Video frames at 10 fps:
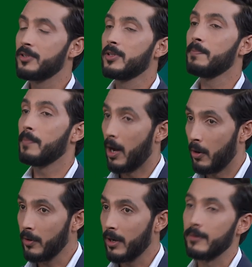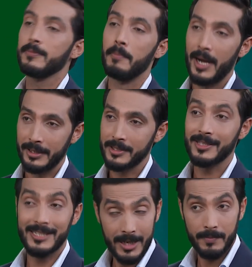to the power of minus
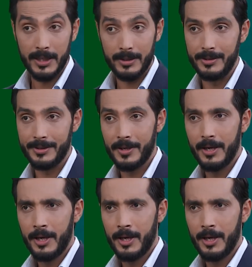10 meters.